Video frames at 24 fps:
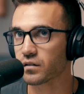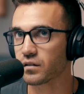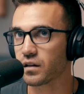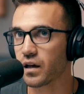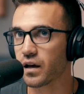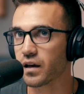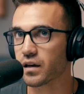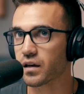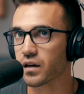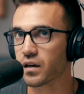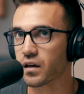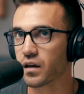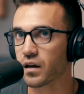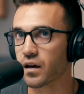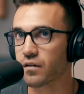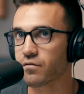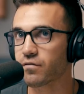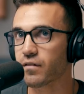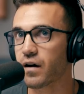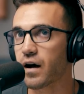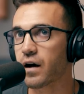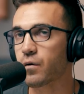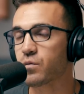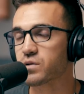Like
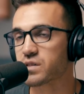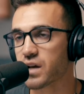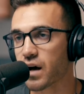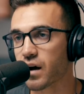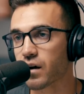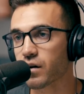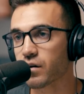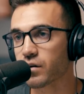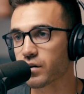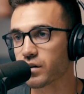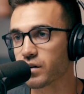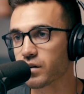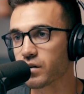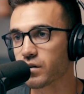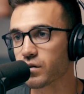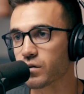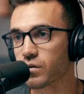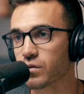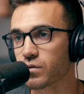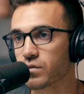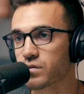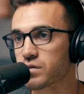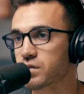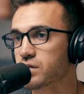if I was hiring
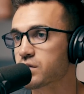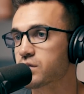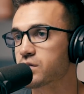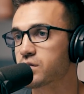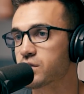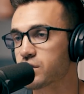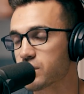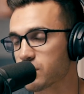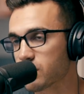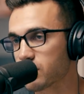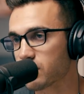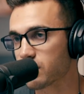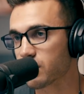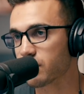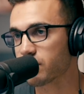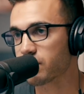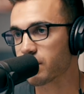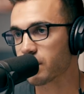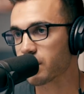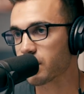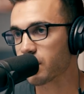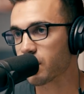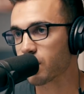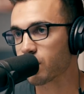you to shoot a
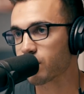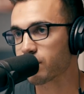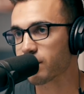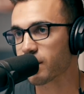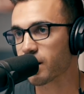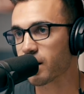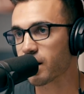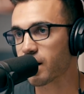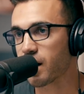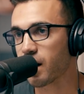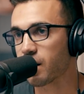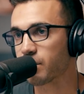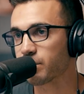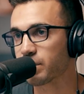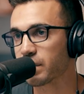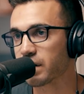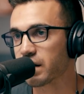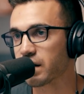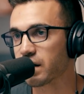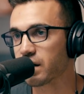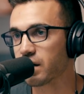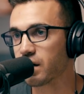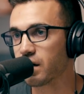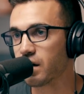video for a
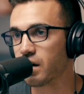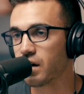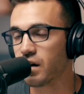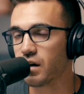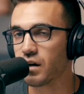company,